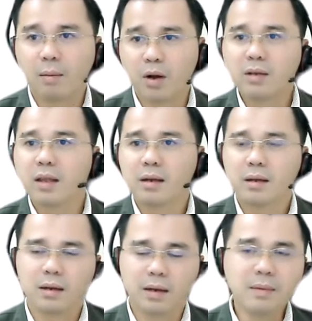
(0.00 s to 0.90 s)
Among
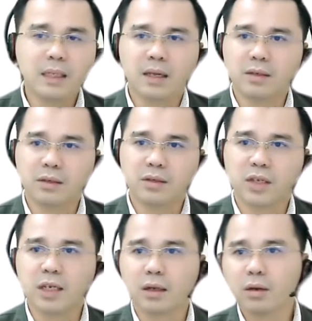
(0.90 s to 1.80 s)
the limitations
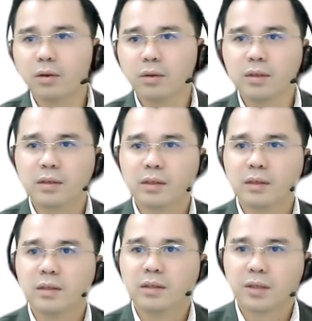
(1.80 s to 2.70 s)
include
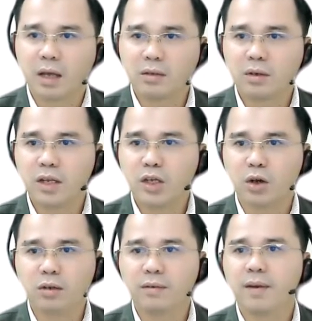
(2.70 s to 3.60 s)
scheduling
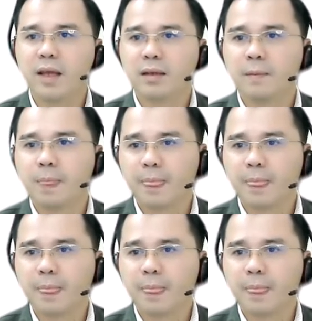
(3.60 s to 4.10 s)
conflict,